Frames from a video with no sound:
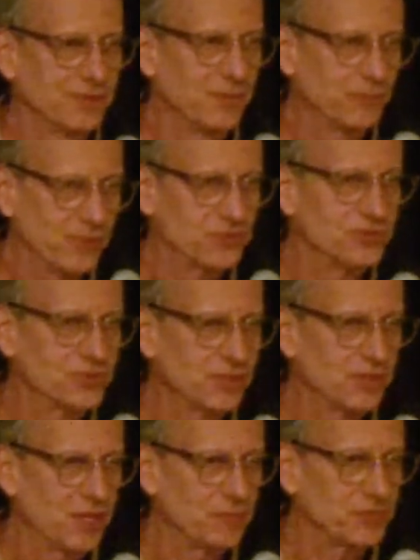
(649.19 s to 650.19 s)
approaches to
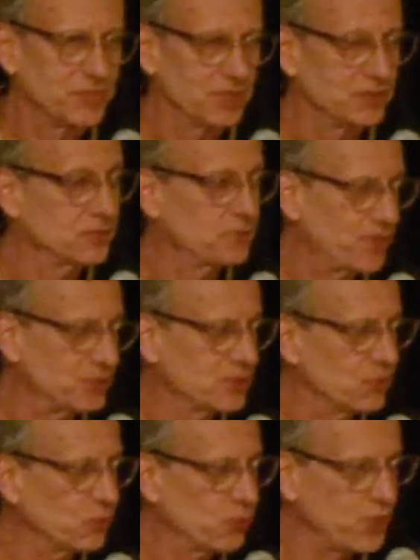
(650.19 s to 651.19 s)
climate change,
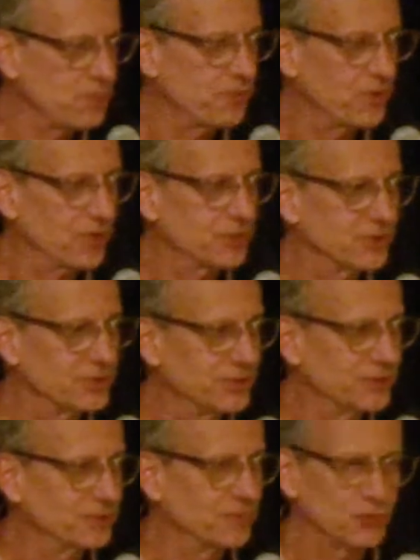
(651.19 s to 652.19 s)
especially with wheat production
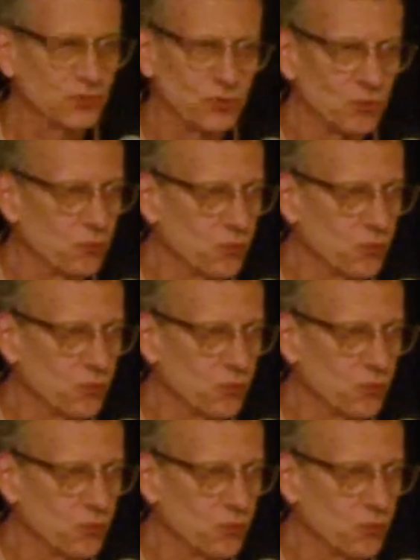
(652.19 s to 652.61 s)
systems